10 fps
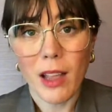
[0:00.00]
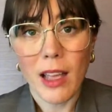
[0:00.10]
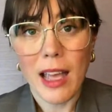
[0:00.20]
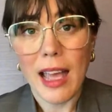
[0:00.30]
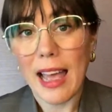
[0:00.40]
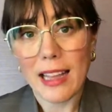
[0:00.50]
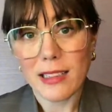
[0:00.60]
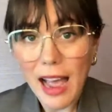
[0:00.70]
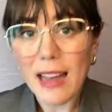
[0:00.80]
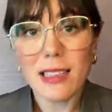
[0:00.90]
And
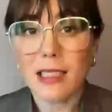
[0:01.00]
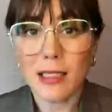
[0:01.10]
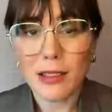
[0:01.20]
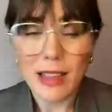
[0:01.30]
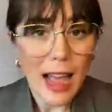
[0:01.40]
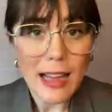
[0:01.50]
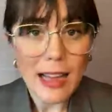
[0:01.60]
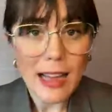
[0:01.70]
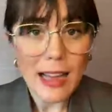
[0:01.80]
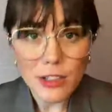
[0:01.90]
that
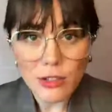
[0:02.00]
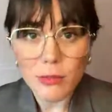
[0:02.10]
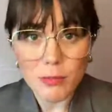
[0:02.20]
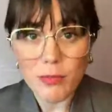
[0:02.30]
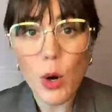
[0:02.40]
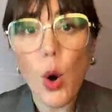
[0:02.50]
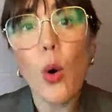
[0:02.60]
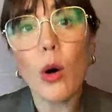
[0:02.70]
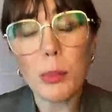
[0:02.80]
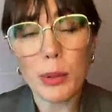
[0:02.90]
core
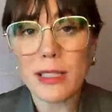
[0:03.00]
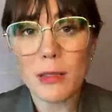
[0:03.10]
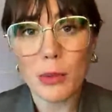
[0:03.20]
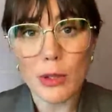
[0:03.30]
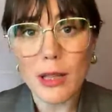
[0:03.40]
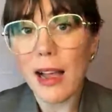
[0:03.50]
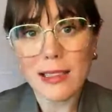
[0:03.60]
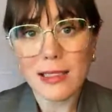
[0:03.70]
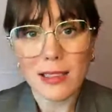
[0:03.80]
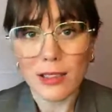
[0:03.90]
principle
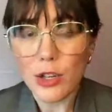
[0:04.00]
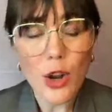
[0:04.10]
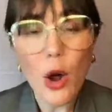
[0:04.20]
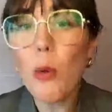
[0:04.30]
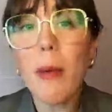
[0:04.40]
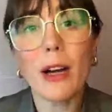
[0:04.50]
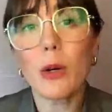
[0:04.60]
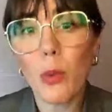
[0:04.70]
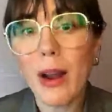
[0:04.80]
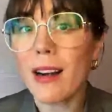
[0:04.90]
applies no matter
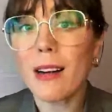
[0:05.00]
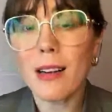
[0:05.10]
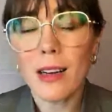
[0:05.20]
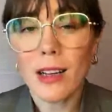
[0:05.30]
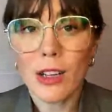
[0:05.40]
where